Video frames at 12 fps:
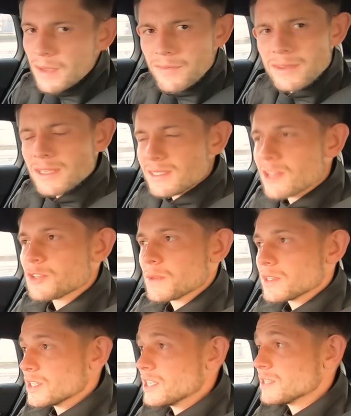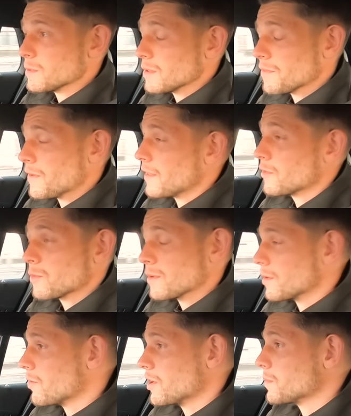I think it sounds a bit cheesy but the fans were
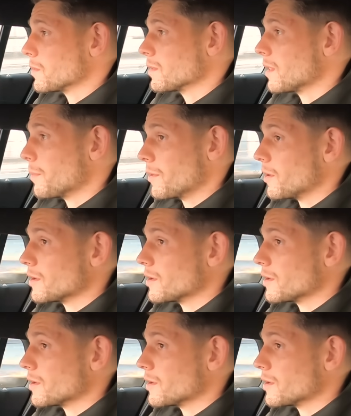incredible I'll be yeah.